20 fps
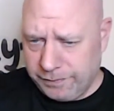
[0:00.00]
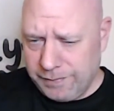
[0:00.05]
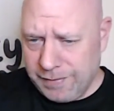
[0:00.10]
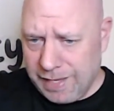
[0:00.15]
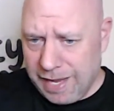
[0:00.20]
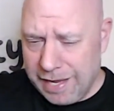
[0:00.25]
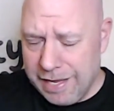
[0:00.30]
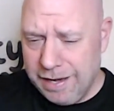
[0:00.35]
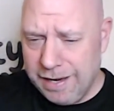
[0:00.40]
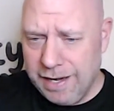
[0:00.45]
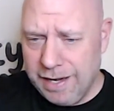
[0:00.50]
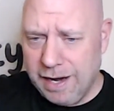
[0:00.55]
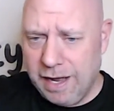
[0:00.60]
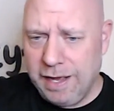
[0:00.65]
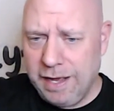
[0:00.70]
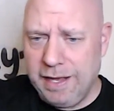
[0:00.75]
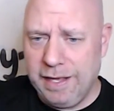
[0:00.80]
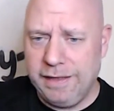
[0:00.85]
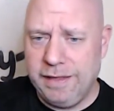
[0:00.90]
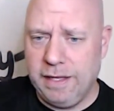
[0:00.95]
and
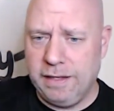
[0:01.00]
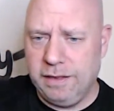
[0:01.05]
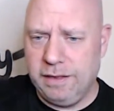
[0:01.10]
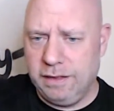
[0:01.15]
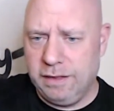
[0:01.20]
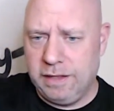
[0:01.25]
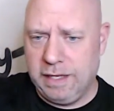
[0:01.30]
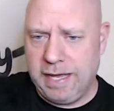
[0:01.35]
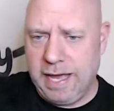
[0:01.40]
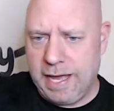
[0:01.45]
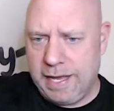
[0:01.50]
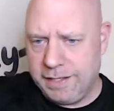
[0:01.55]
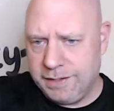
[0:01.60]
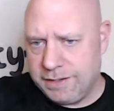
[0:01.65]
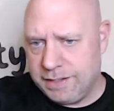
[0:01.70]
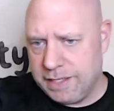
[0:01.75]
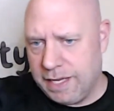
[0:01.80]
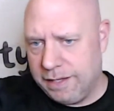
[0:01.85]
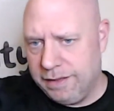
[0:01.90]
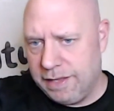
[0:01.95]
then the guy
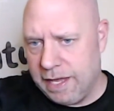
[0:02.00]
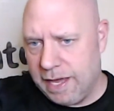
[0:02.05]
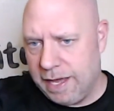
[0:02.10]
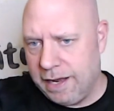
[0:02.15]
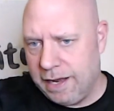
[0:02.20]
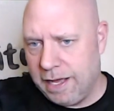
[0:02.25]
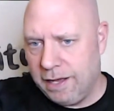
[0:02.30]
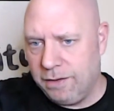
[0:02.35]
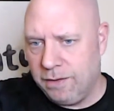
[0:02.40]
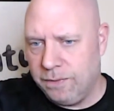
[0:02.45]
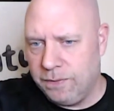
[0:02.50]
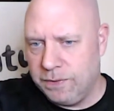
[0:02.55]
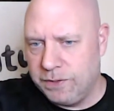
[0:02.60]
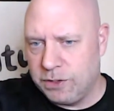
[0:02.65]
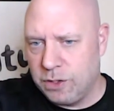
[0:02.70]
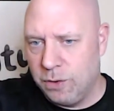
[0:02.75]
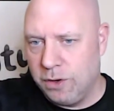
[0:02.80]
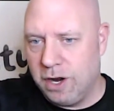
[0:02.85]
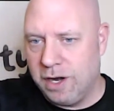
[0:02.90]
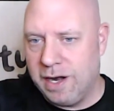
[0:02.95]
said that what's
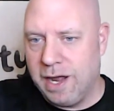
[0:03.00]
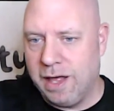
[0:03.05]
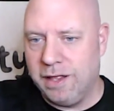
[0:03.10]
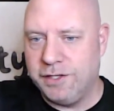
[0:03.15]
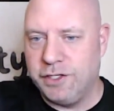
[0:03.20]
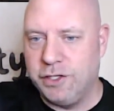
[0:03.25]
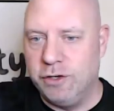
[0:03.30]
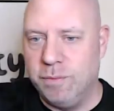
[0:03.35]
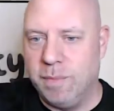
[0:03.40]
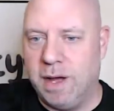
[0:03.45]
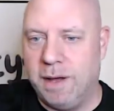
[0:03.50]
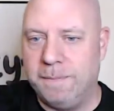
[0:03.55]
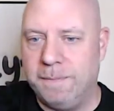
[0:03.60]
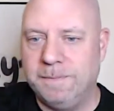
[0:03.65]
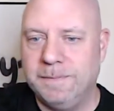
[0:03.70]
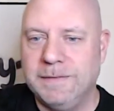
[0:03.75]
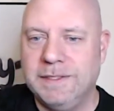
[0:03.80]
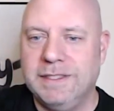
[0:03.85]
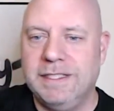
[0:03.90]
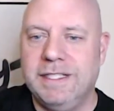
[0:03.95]
going on, LSU
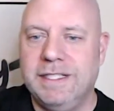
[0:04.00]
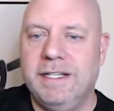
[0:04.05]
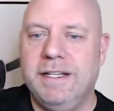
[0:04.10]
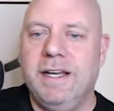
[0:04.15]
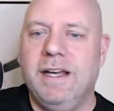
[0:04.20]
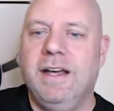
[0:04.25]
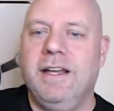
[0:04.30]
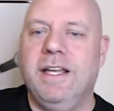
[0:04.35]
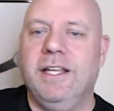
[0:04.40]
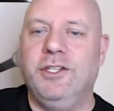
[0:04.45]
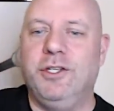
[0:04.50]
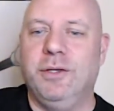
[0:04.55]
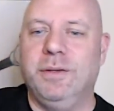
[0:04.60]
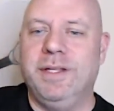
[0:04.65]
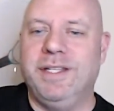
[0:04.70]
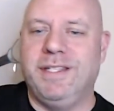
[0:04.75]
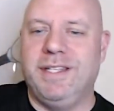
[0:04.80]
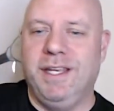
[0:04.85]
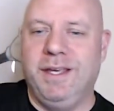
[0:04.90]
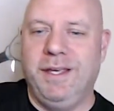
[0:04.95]
Mom and Julie
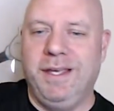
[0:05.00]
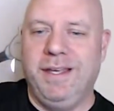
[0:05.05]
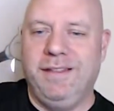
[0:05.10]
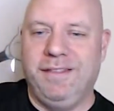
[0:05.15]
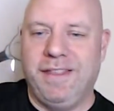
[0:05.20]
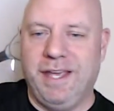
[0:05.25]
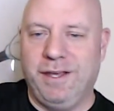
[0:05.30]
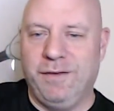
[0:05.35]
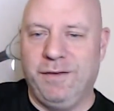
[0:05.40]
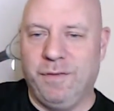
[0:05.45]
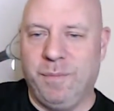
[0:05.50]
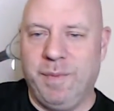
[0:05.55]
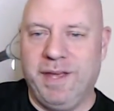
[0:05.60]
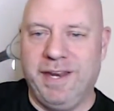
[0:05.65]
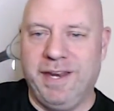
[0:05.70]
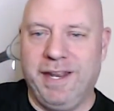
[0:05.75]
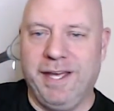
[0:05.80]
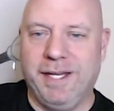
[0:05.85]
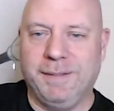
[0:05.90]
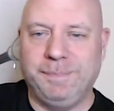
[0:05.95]
C, thank you for
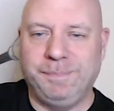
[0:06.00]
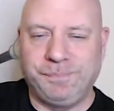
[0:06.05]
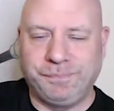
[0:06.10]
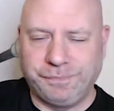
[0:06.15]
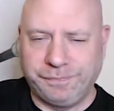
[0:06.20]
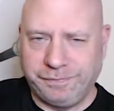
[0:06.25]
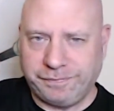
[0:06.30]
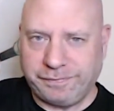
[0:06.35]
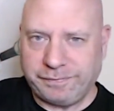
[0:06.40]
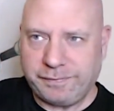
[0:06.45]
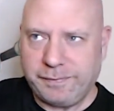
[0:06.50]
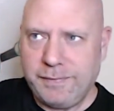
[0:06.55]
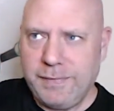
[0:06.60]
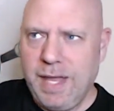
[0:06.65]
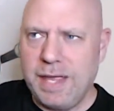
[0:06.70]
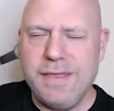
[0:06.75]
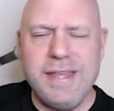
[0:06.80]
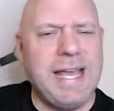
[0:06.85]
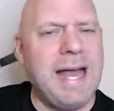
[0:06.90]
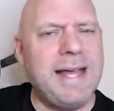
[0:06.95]
being here.
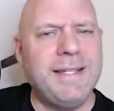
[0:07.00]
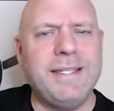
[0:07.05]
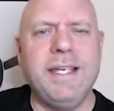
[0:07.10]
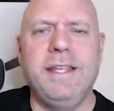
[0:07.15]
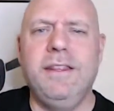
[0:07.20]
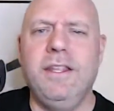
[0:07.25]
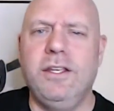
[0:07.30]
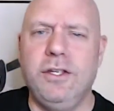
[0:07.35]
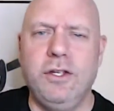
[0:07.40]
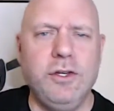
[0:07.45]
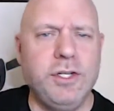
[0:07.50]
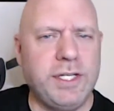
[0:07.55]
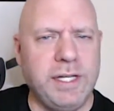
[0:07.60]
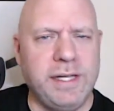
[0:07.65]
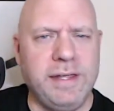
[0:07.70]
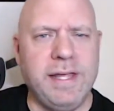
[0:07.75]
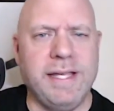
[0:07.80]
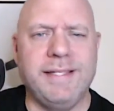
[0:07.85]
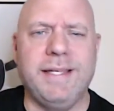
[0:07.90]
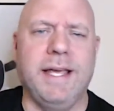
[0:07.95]
The guys say that usually
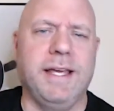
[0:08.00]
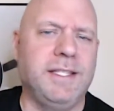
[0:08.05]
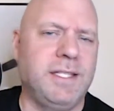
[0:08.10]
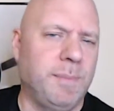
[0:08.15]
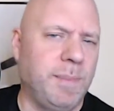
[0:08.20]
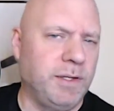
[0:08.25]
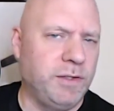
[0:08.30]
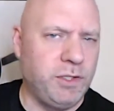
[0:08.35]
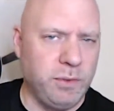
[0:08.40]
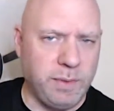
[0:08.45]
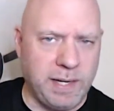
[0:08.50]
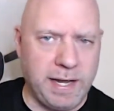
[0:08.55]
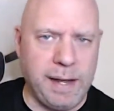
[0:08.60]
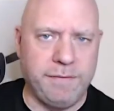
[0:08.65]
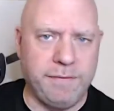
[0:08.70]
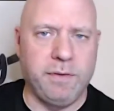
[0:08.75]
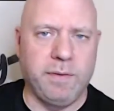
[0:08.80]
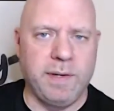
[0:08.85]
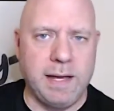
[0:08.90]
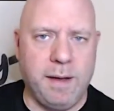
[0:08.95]
they say it's about
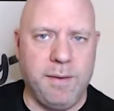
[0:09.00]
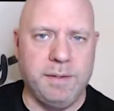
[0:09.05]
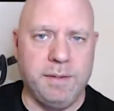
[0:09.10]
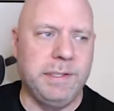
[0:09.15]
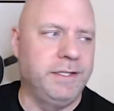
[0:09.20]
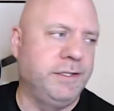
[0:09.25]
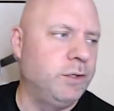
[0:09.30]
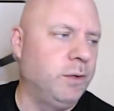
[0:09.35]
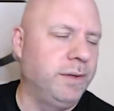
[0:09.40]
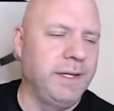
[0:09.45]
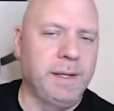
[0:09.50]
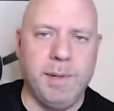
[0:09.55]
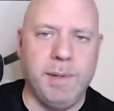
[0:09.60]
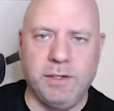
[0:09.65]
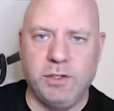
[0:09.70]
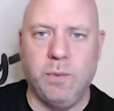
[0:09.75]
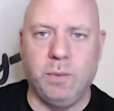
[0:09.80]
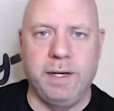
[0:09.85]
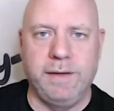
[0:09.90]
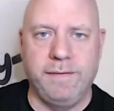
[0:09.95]
2.5, 3 hours, and it's only
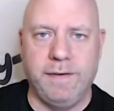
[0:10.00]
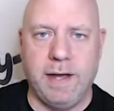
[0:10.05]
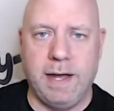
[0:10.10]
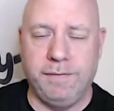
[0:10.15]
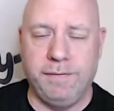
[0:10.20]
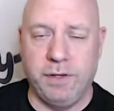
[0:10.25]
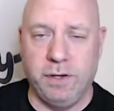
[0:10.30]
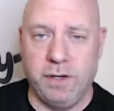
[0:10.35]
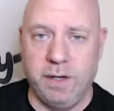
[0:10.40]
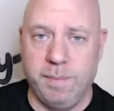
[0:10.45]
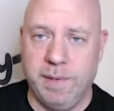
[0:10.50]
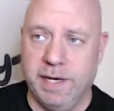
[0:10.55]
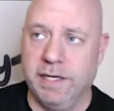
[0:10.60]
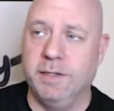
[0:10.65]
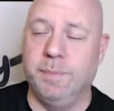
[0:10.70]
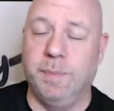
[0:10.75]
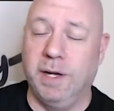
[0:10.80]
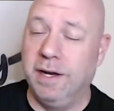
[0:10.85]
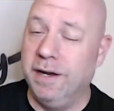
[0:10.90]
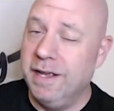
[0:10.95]
about 25, 30
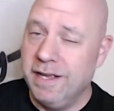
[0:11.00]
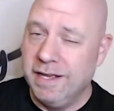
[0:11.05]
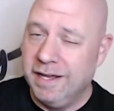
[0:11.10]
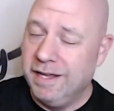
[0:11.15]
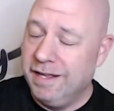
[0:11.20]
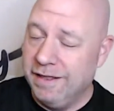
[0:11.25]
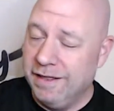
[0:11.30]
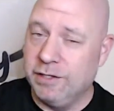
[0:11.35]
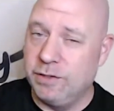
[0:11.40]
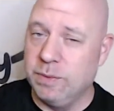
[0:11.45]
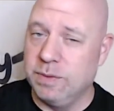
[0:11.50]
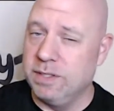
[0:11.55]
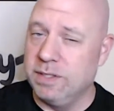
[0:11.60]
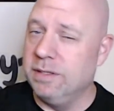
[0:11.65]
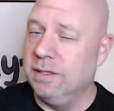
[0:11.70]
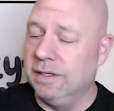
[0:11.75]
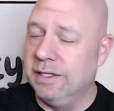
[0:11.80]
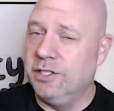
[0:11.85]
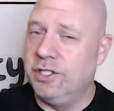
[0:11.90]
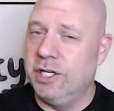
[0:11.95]
minutes. But this
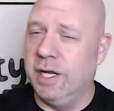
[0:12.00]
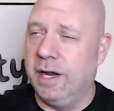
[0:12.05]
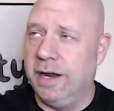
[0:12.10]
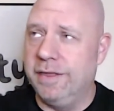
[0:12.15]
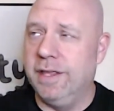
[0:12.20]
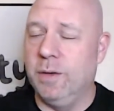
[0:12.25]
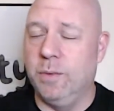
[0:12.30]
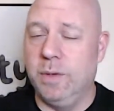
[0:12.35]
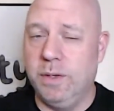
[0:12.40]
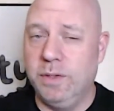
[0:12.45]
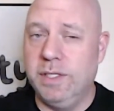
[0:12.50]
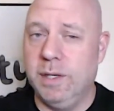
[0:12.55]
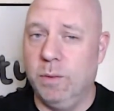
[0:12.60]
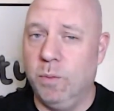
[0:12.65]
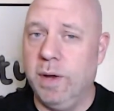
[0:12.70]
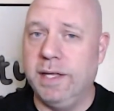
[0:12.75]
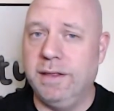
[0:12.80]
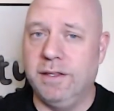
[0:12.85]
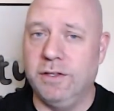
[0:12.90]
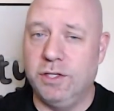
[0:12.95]
was legit. I think we did
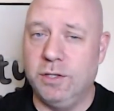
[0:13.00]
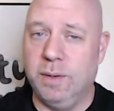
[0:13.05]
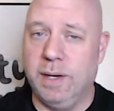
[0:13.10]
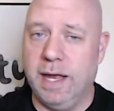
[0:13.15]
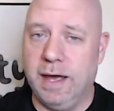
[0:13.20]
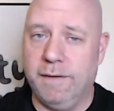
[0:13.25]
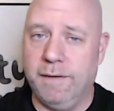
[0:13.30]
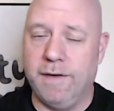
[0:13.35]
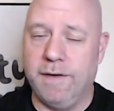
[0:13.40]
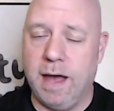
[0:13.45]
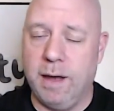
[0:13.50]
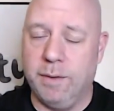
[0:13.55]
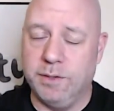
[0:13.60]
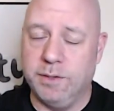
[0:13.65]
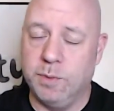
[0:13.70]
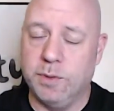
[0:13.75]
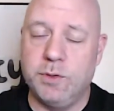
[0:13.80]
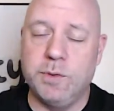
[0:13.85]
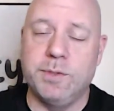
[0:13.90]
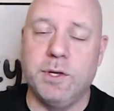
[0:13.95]
wait the 2.5 hours,
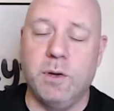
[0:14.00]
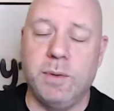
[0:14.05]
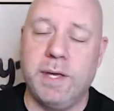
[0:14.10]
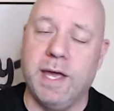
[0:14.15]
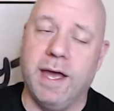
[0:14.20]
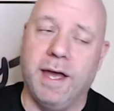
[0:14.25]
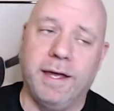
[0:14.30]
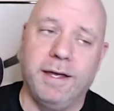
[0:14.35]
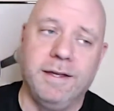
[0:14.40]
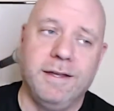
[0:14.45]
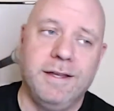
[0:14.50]
which was okay.